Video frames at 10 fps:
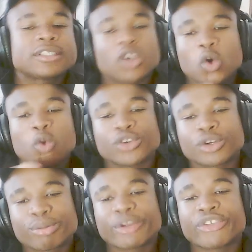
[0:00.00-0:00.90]
to hold her
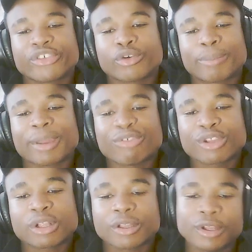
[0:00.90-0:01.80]
prisoner,
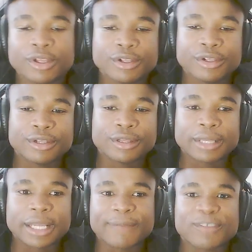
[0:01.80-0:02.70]
basically.
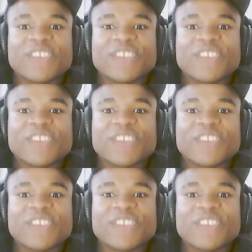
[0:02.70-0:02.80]
Like,